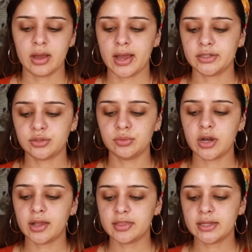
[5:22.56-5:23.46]
I do
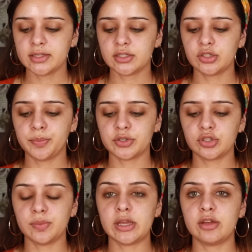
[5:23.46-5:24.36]
not think this is supposed
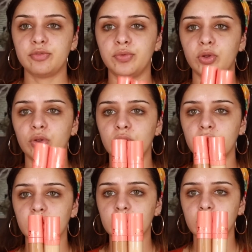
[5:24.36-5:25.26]
to be full
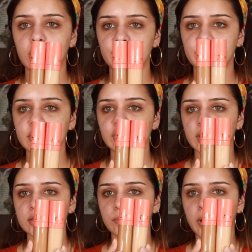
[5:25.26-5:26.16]
coverage
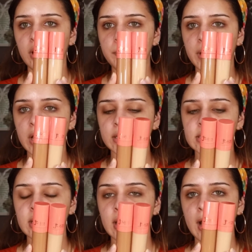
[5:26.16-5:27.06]
as well,
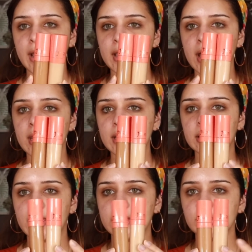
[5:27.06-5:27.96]
but I got a
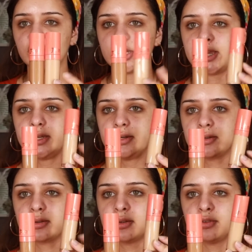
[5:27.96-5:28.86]
lightest shade
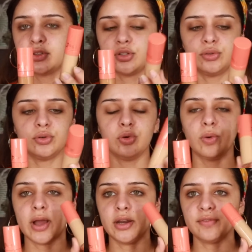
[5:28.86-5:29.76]
to do
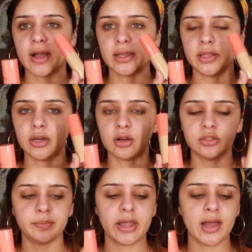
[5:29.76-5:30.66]
kind of highlighting
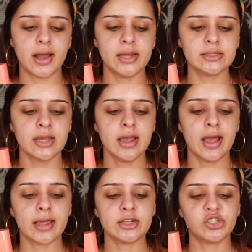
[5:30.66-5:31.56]
under my eyes.
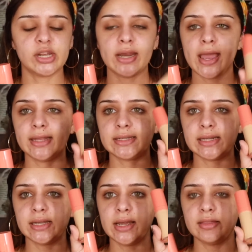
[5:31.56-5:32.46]
I got shade
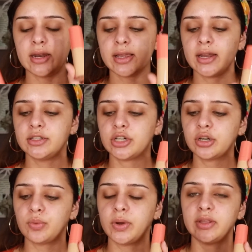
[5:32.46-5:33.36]
18 and then I got a
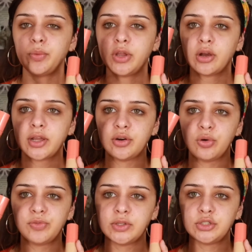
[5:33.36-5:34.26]
darker one that we can
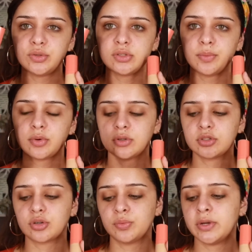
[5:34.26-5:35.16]
hopefully do some
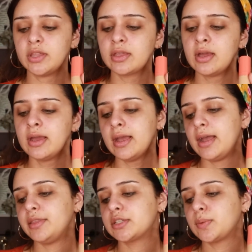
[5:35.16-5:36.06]
contour with.
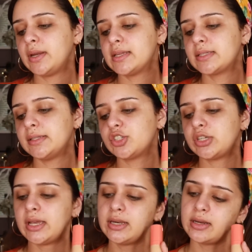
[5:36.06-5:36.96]
And this one is in the
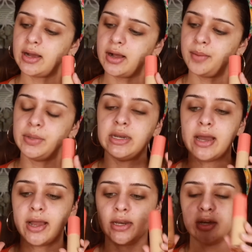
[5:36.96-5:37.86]
shade um,
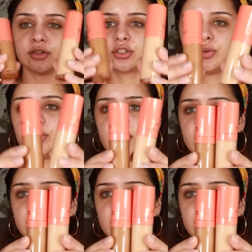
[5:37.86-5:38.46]
9. So